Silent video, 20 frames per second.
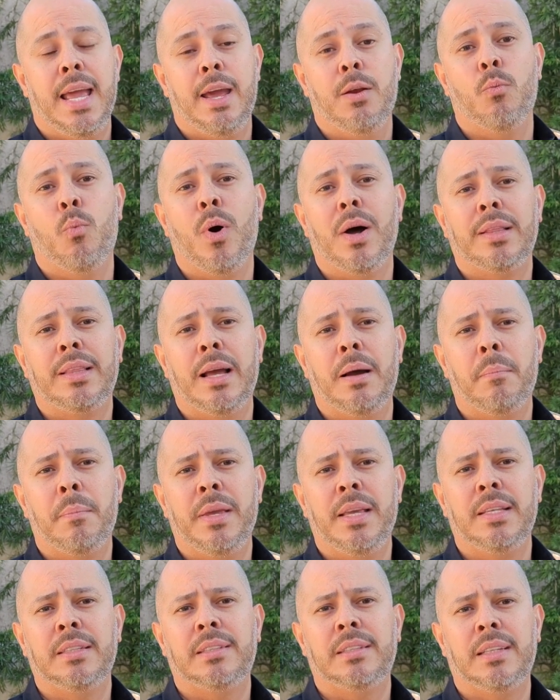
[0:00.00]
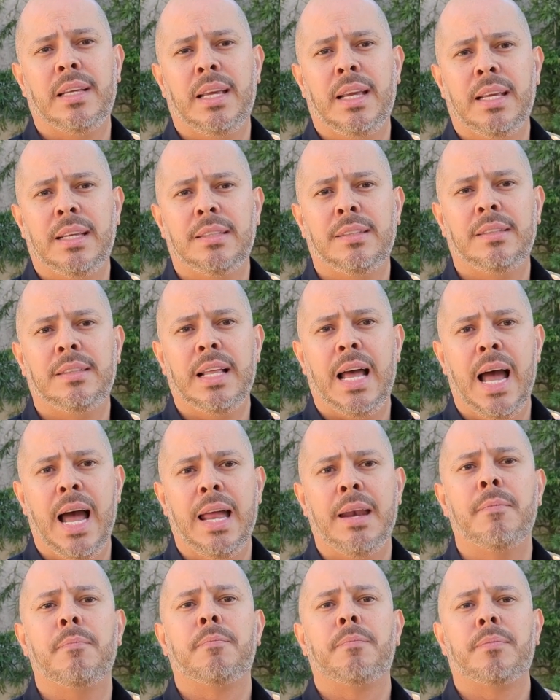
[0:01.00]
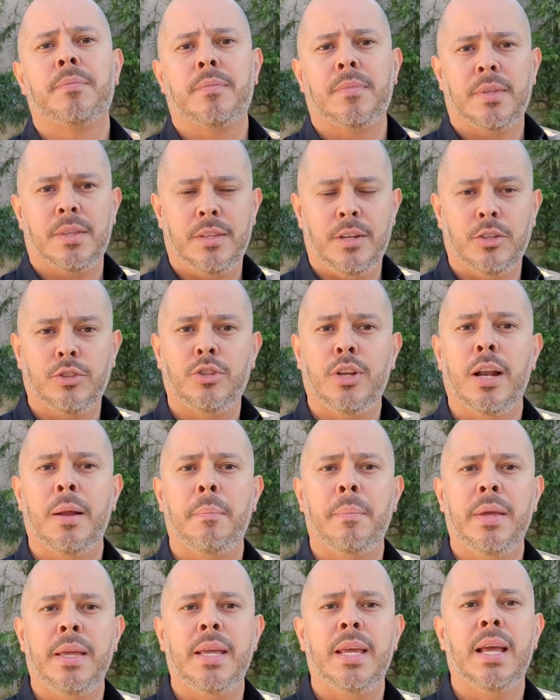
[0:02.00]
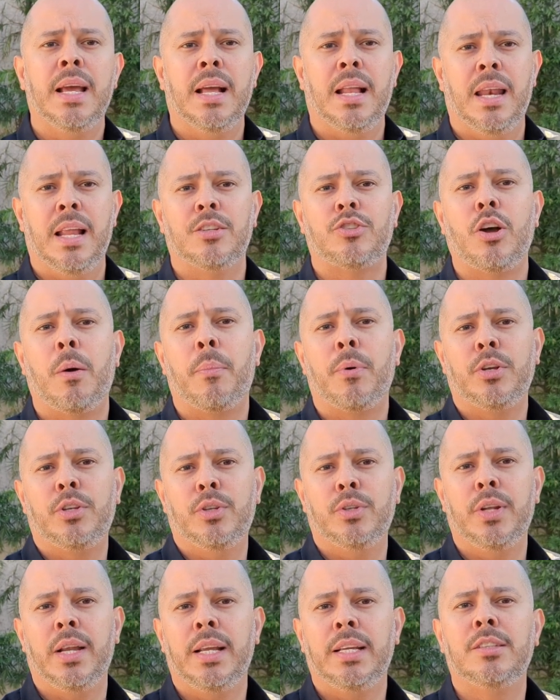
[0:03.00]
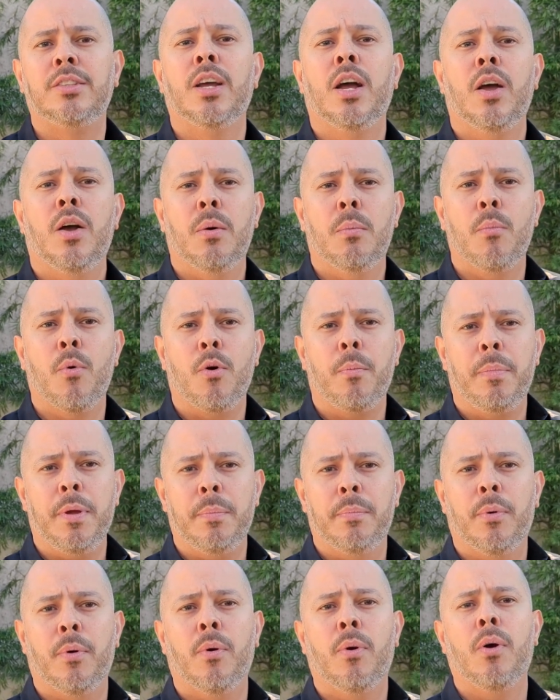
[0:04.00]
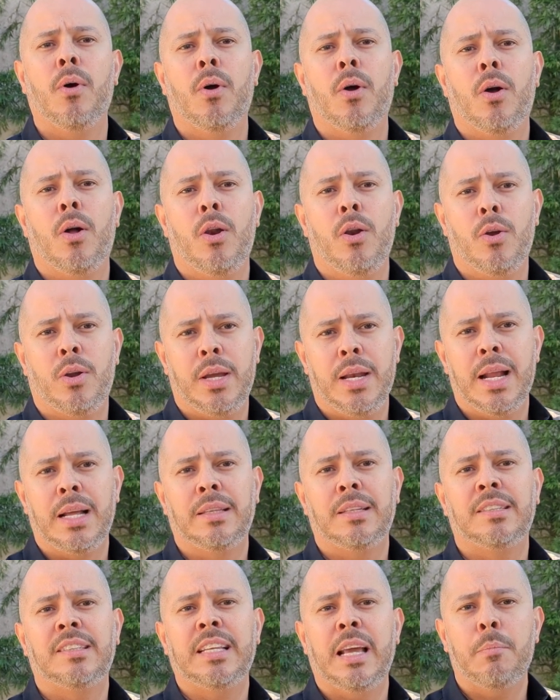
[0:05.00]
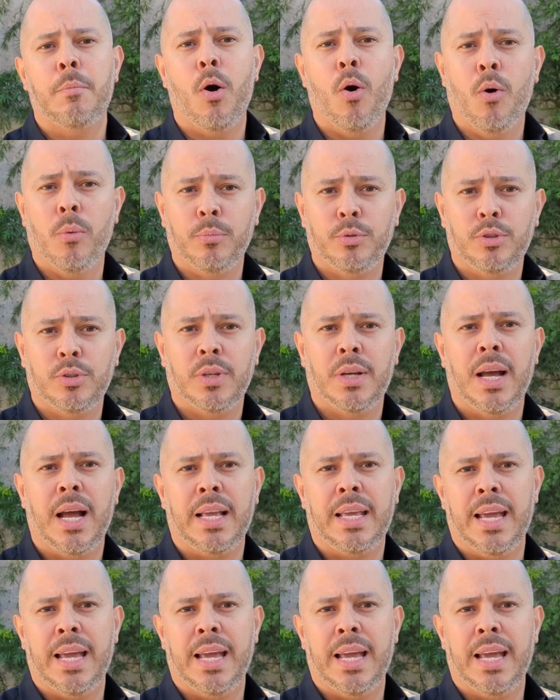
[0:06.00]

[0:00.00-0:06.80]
And what that means is that there's going to be less opportunities, more people looking at the same homes.